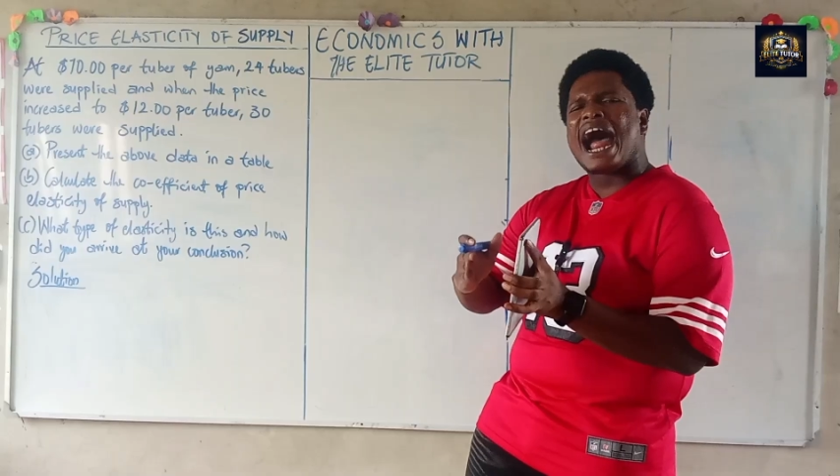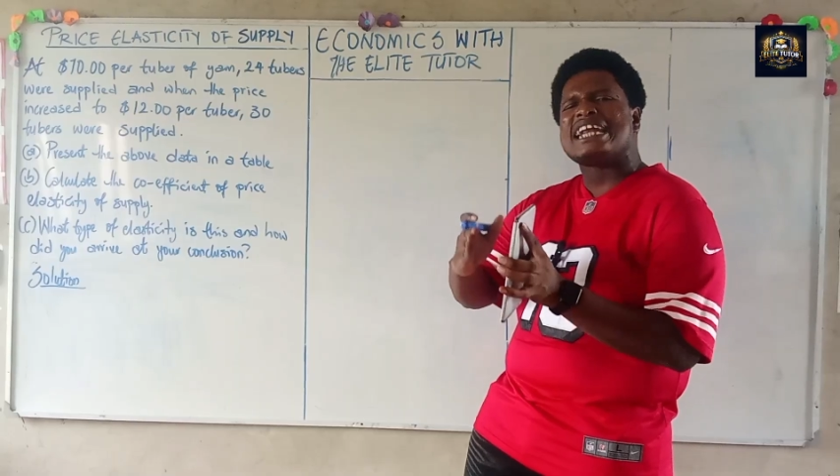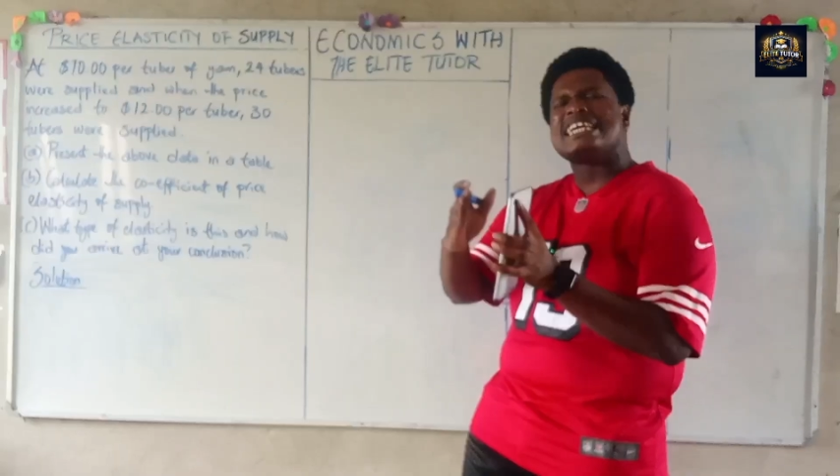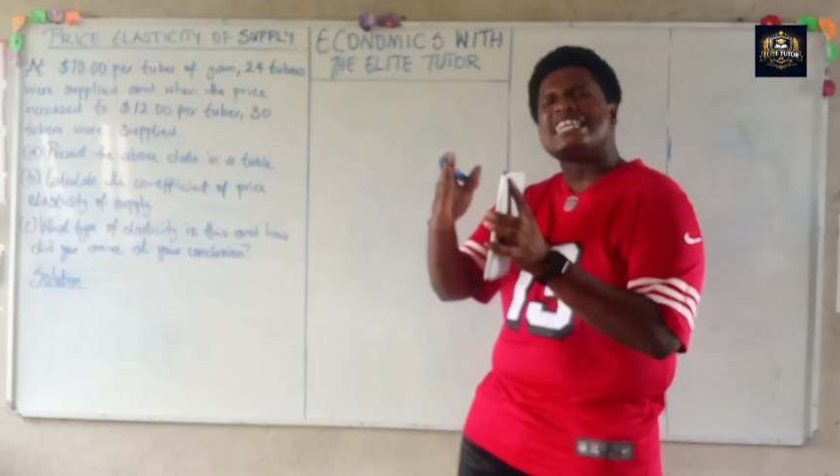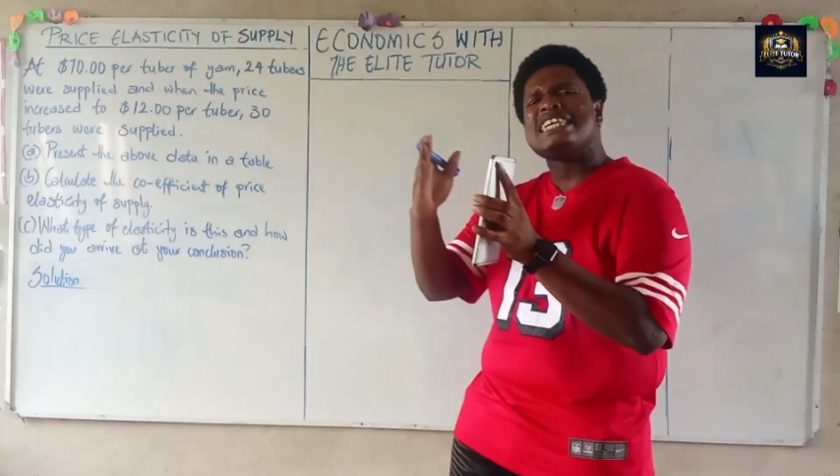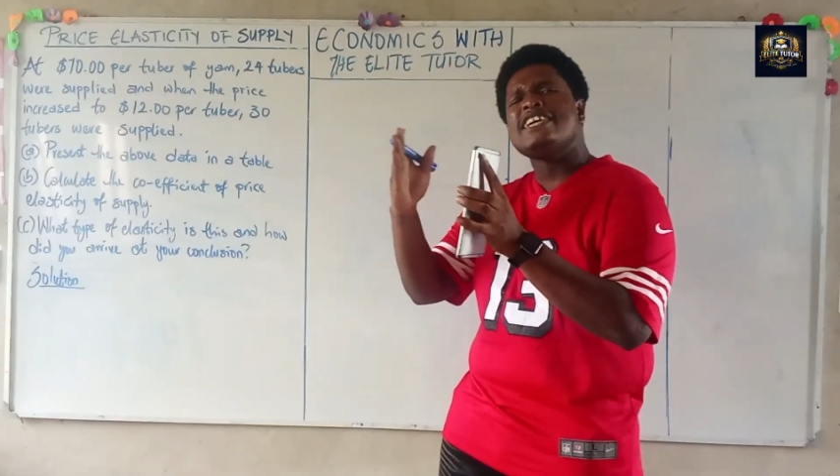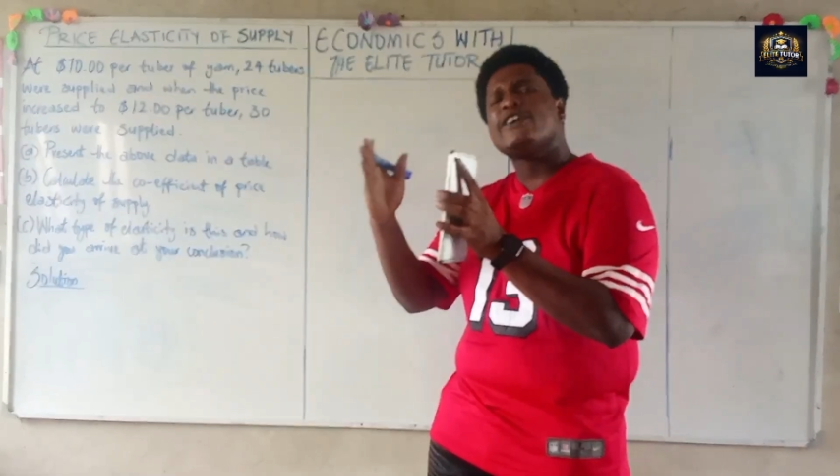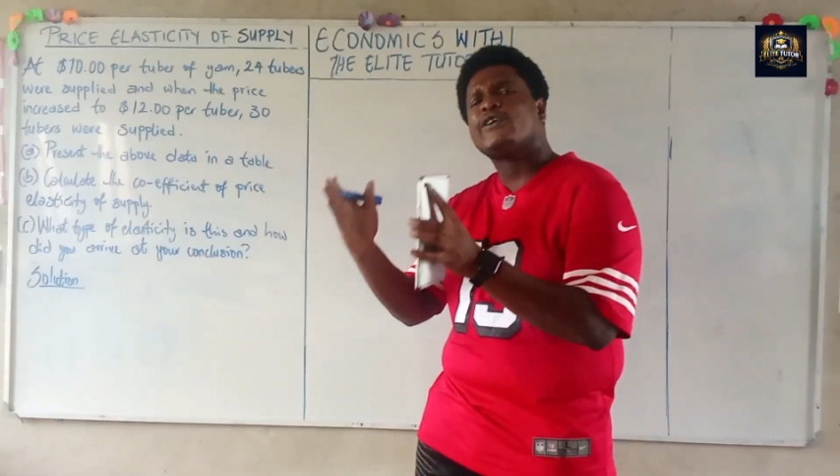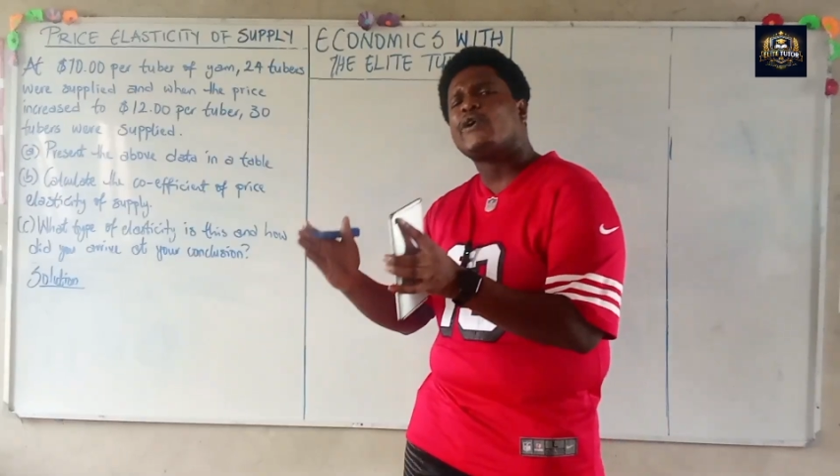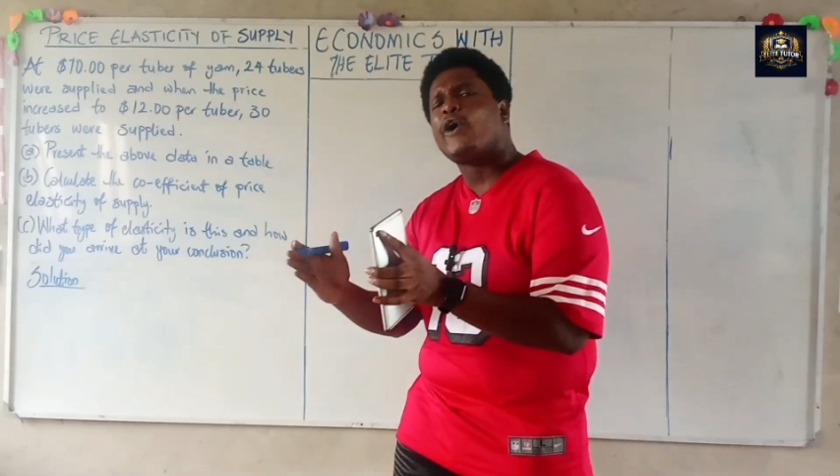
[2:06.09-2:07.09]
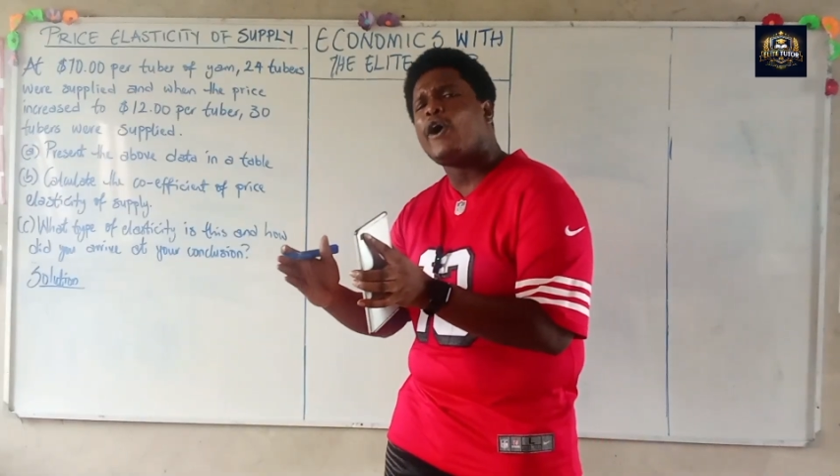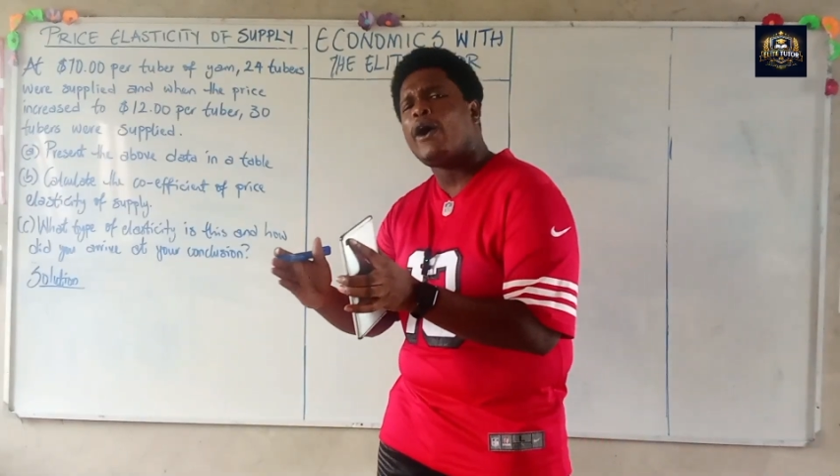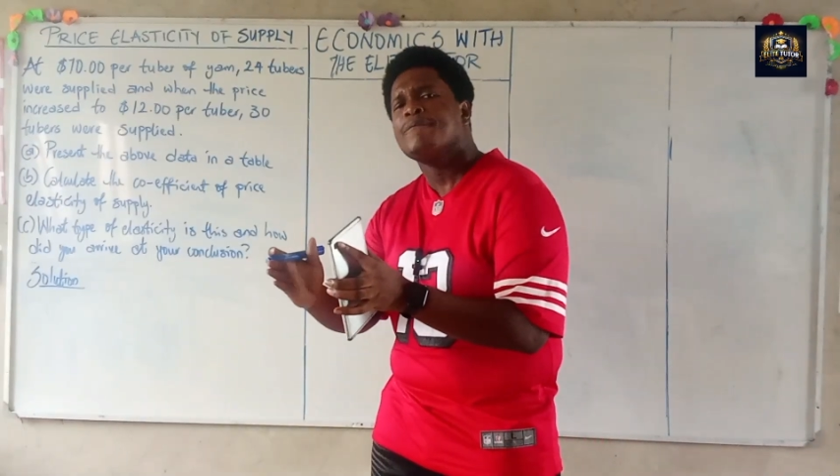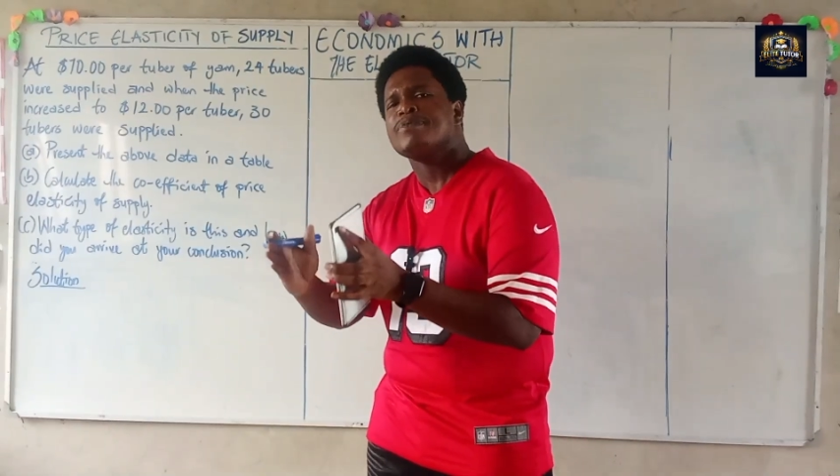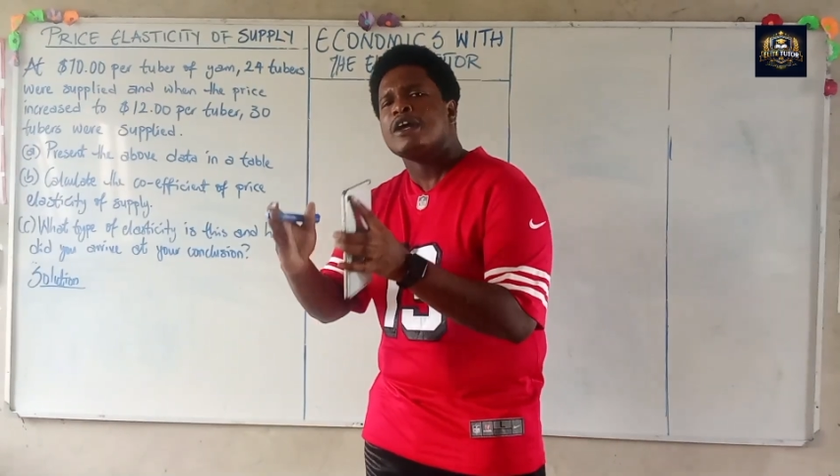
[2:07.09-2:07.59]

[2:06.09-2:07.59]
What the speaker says: an equal